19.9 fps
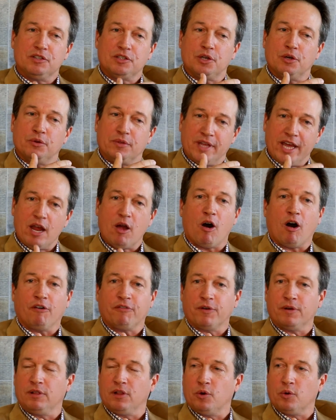So they
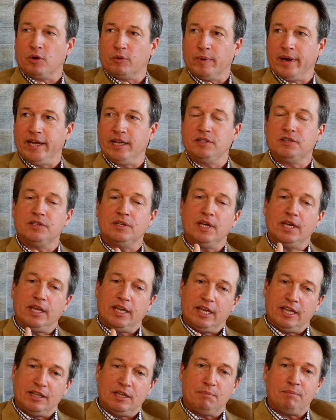offer lower rates,
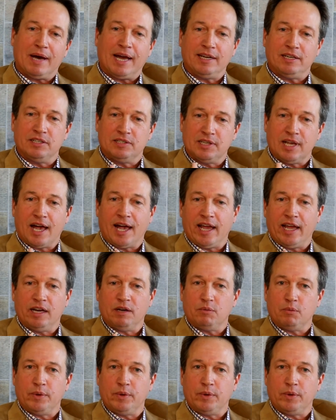and then by design,